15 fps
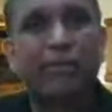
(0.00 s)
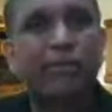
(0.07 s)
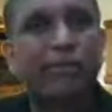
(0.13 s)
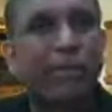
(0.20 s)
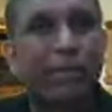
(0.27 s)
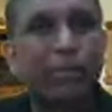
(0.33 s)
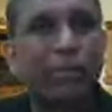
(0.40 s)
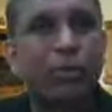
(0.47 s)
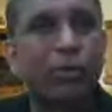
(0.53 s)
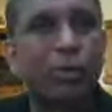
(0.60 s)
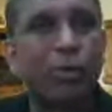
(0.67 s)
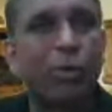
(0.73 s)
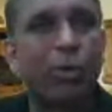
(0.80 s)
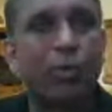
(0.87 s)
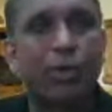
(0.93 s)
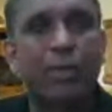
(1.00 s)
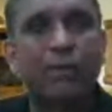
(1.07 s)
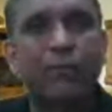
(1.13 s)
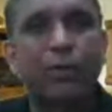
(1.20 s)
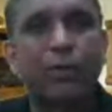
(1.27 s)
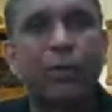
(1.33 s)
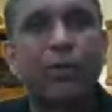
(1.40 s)
by road or
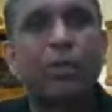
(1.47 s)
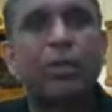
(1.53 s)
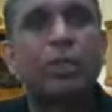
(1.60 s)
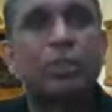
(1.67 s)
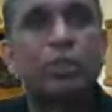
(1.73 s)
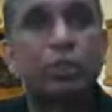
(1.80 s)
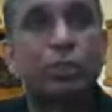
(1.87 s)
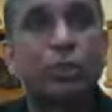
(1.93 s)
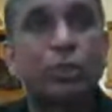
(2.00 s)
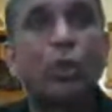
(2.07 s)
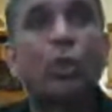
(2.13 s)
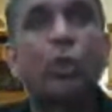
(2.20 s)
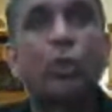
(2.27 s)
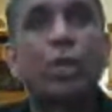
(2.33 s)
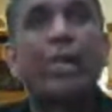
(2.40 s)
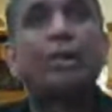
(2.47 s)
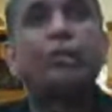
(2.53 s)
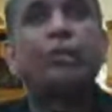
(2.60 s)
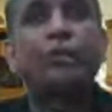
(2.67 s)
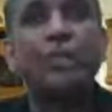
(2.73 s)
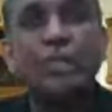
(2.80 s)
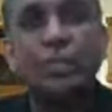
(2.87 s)
whatever, to go
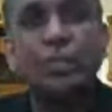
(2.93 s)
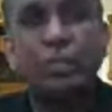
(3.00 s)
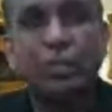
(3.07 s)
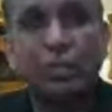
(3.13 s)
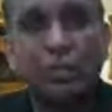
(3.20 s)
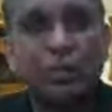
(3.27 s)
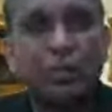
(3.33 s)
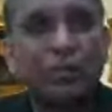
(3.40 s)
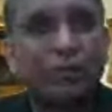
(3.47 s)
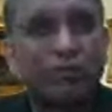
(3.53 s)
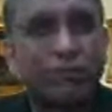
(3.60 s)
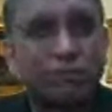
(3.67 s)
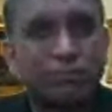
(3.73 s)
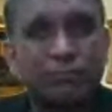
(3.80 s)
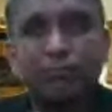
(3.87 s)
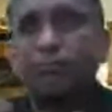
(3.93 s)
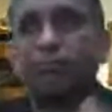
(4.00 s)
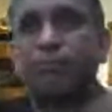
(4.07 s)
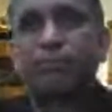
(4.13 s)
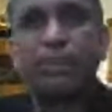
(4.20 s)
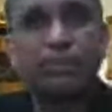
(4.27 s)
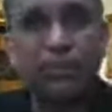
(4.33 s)
and reach
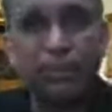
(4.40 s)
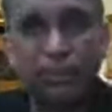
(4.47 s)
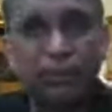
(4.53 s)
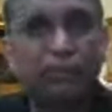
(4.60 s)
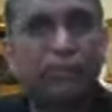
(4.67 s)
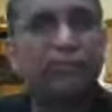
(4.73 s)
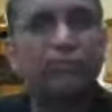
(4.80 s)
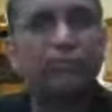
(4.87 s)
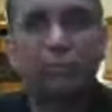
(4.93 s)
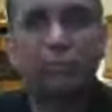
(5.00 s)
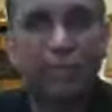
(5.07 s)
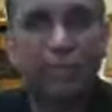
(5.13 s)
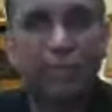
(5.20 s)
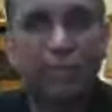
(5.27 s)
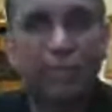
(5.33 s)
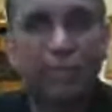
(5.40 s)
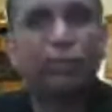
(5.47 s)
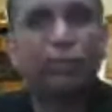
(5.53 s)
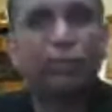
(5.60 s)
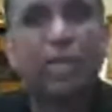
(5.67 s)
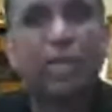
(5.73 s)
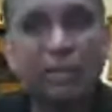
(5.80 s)
people,
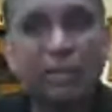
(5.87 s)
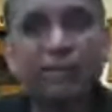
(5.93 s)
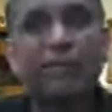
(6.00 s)
who are living